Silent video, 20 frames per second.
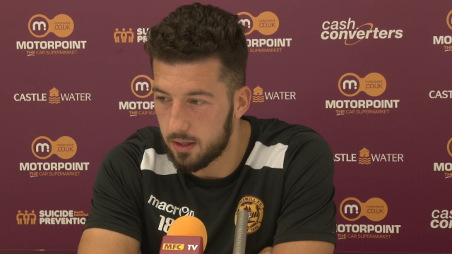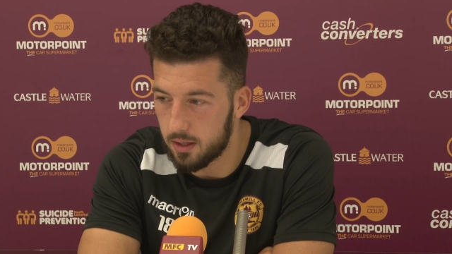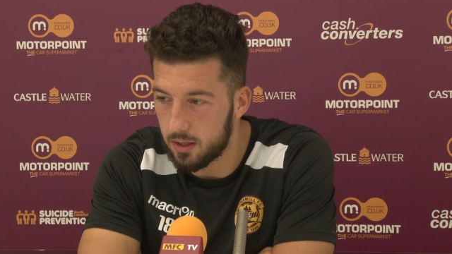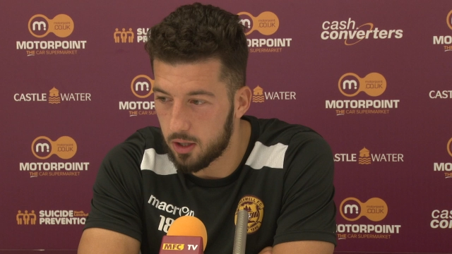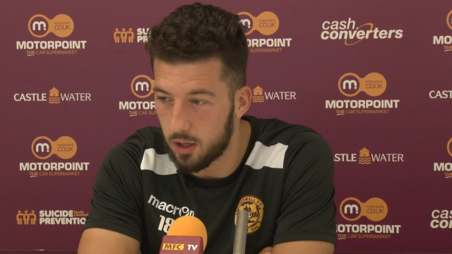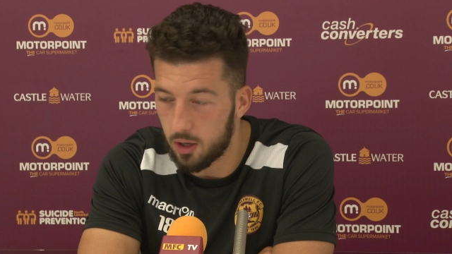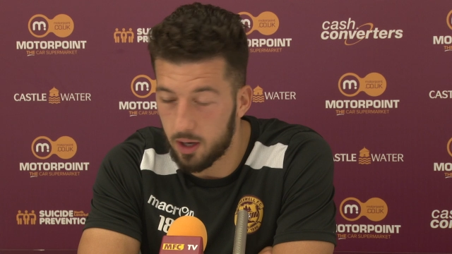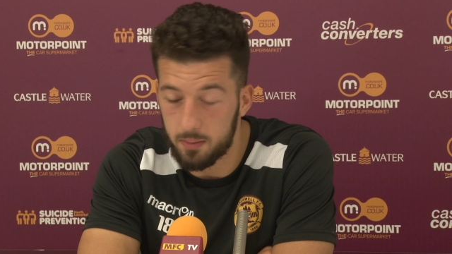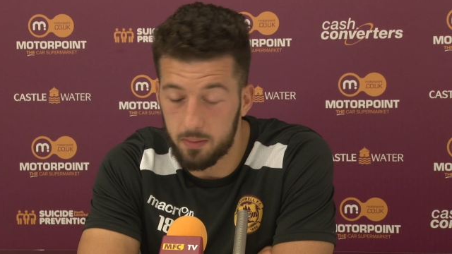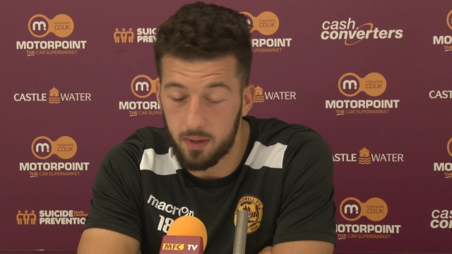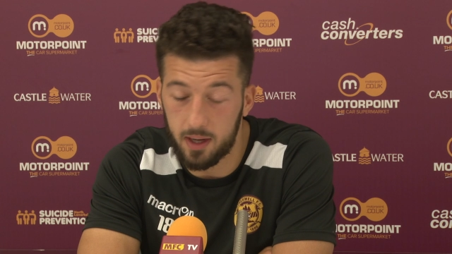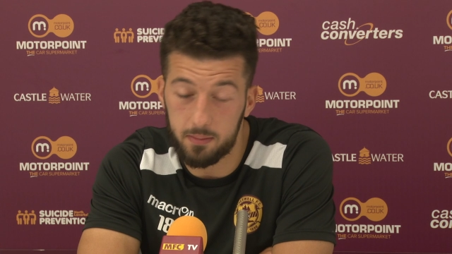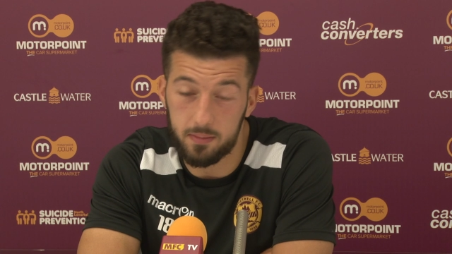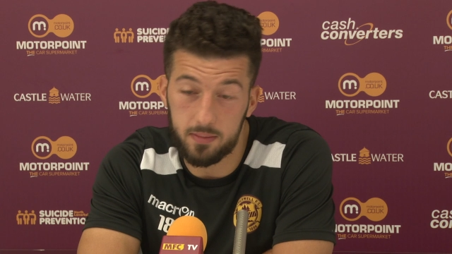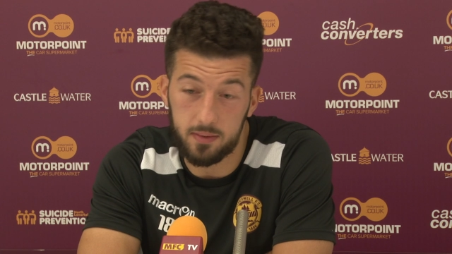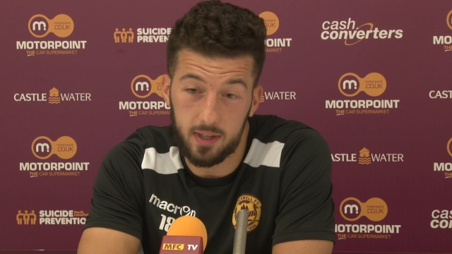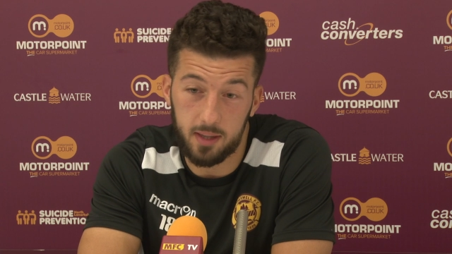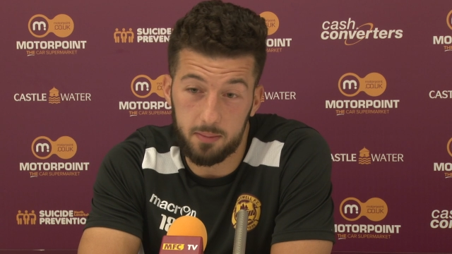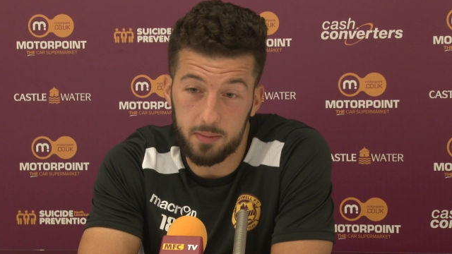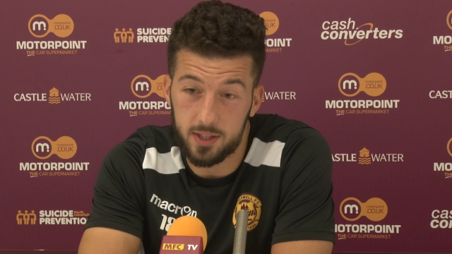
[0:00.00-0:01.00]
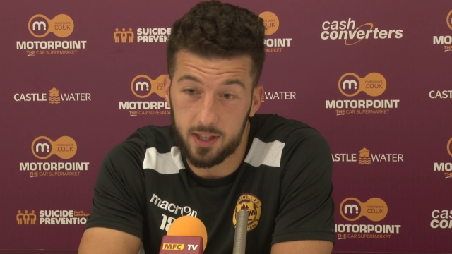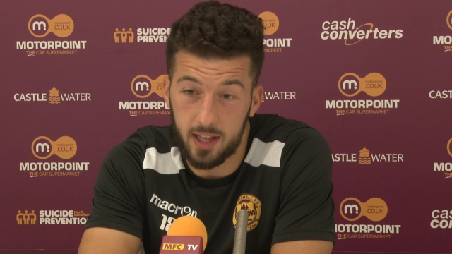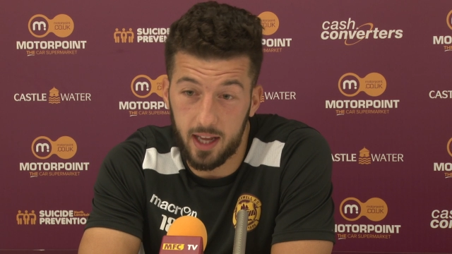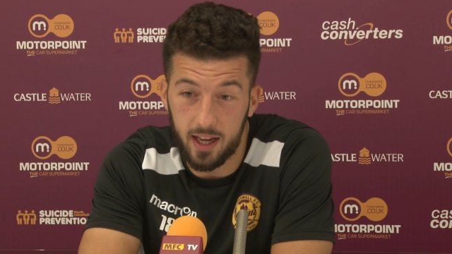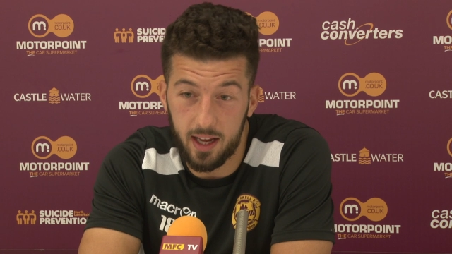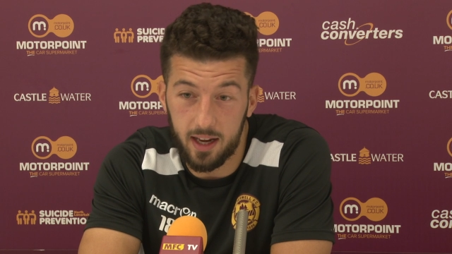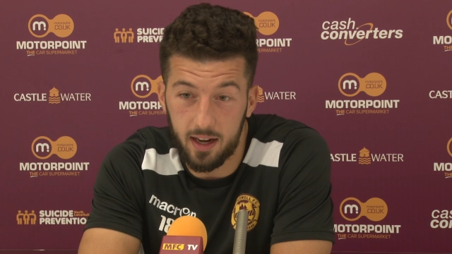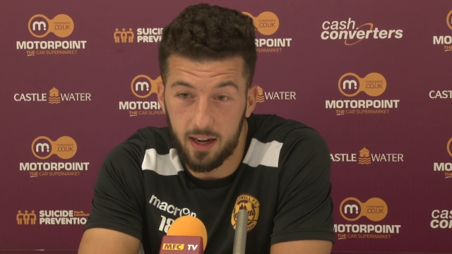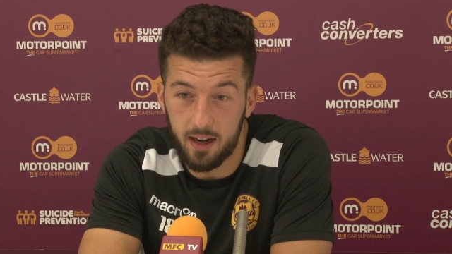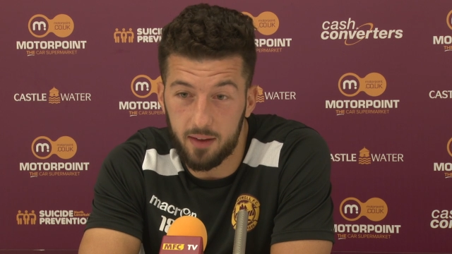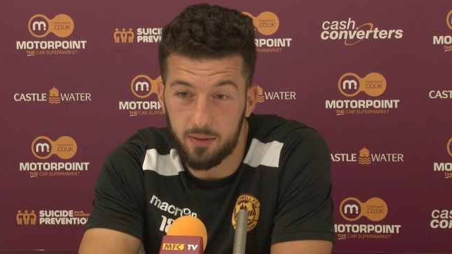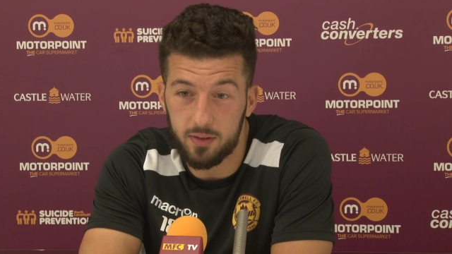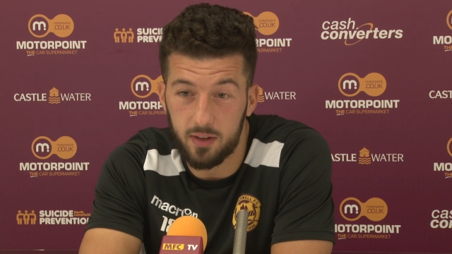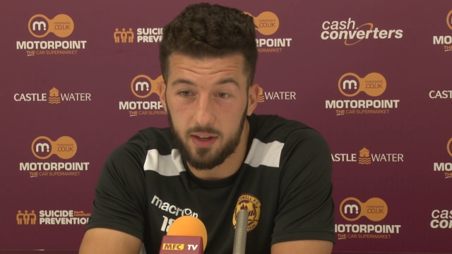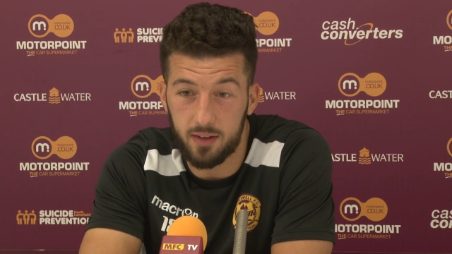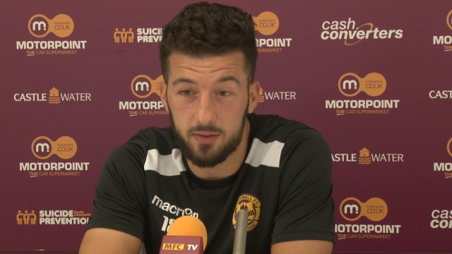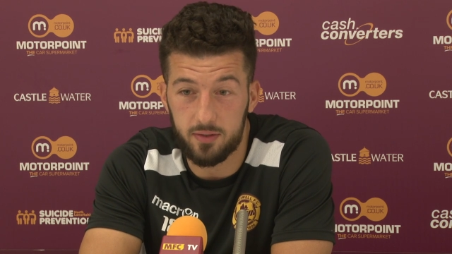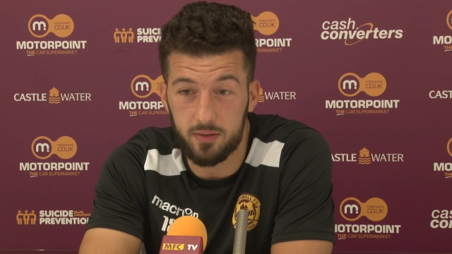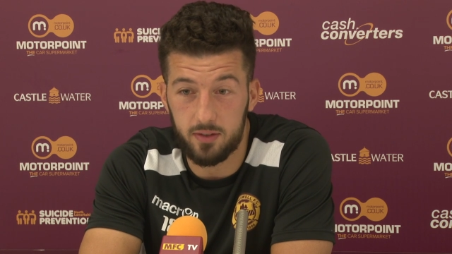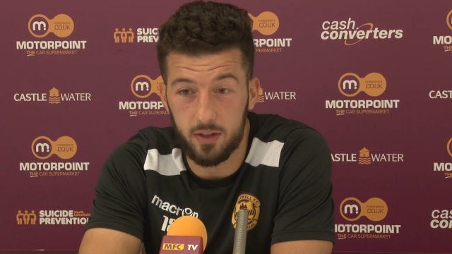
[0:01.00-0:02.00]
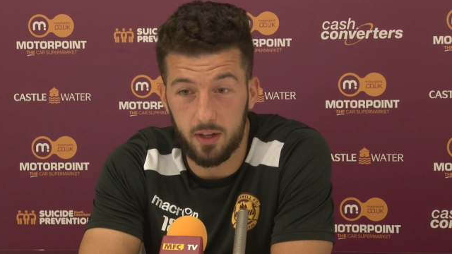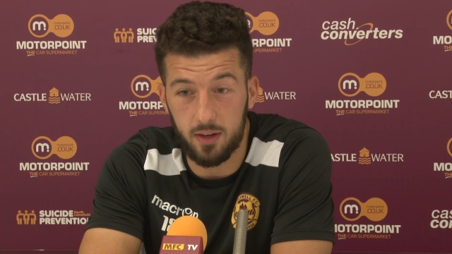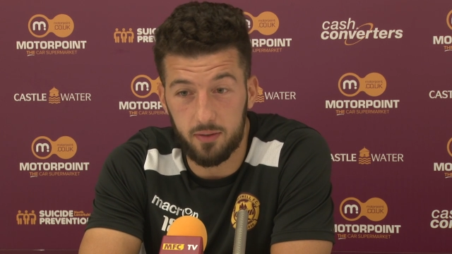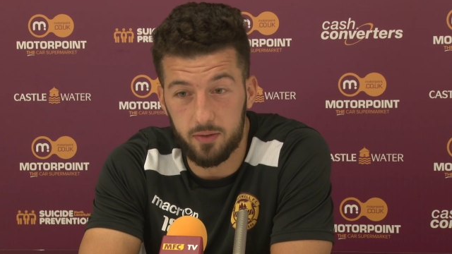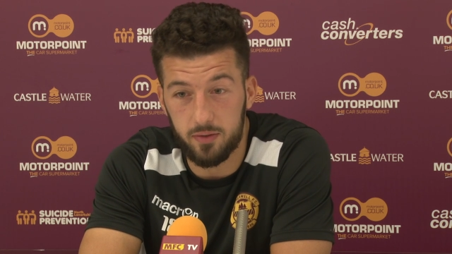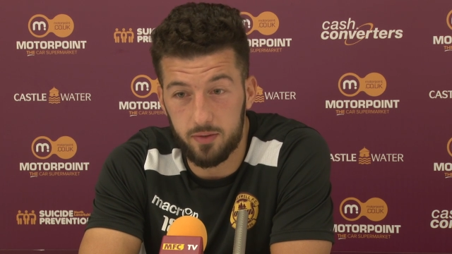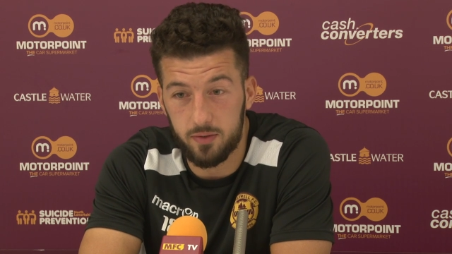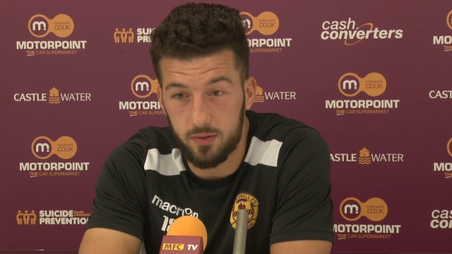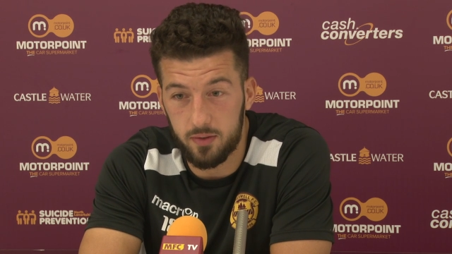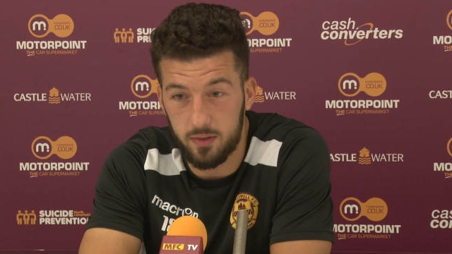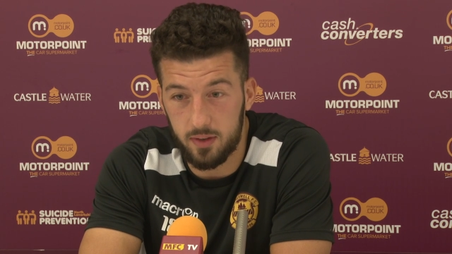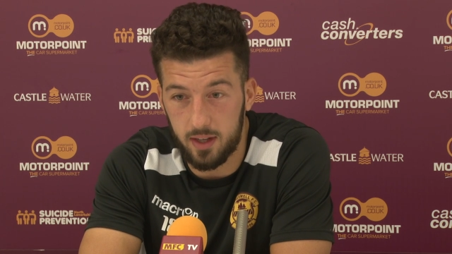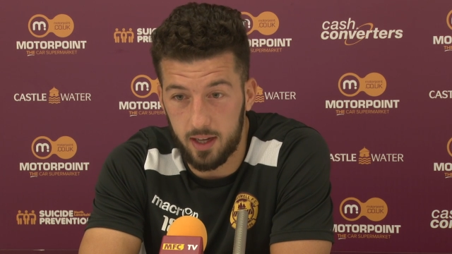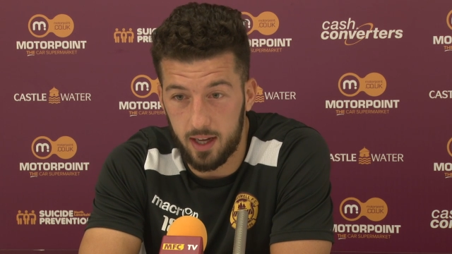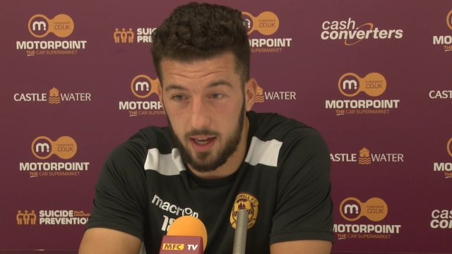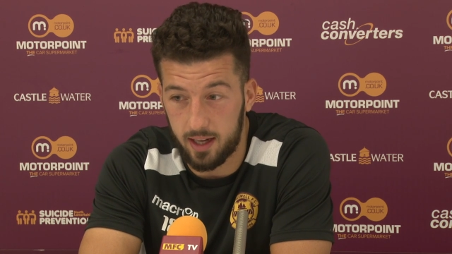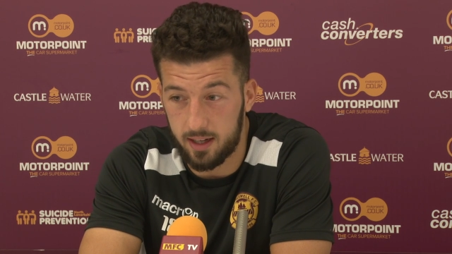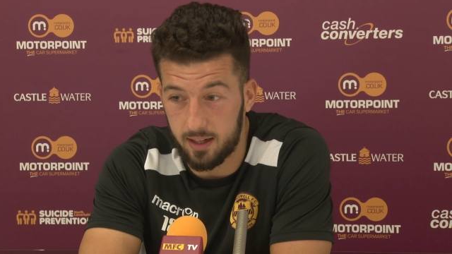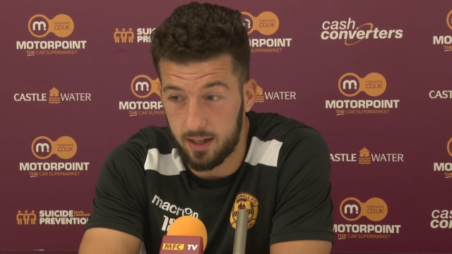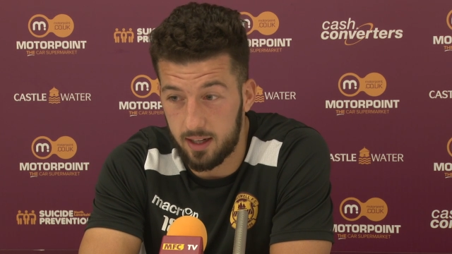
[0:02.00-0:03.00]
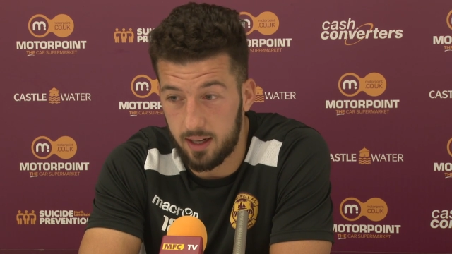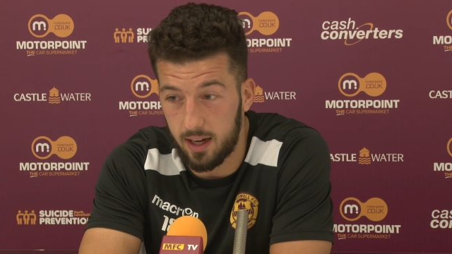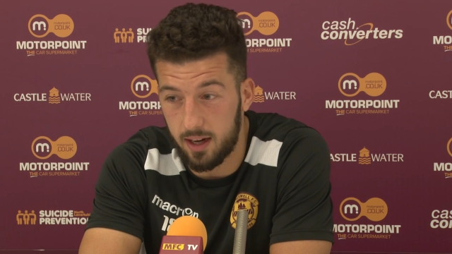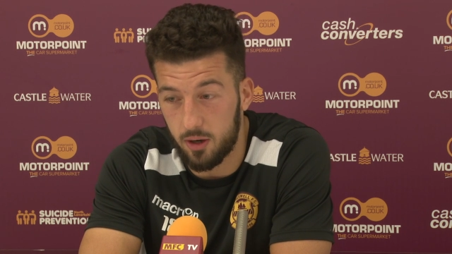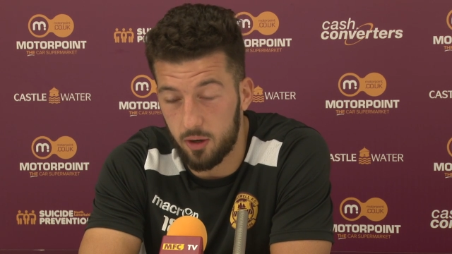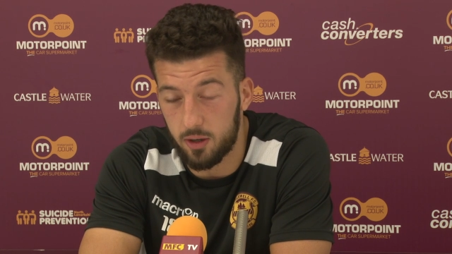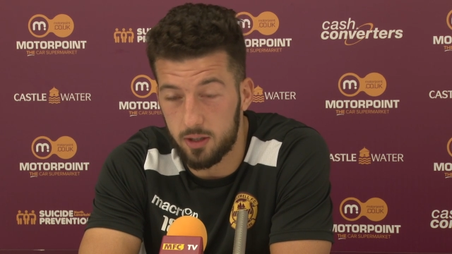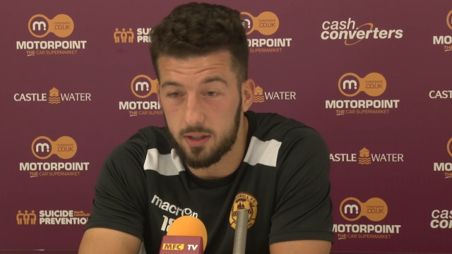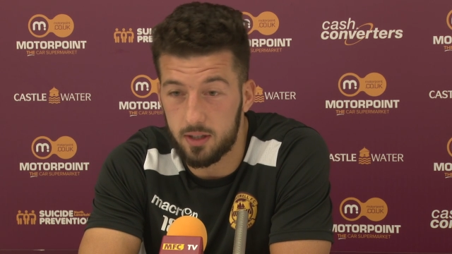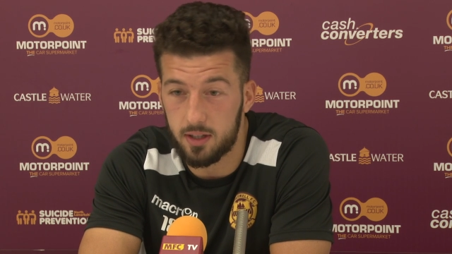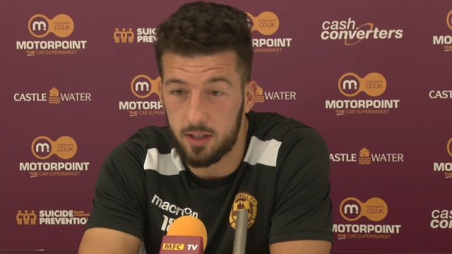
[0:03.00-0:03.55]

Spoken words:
you know, I'm staying and I can carry on,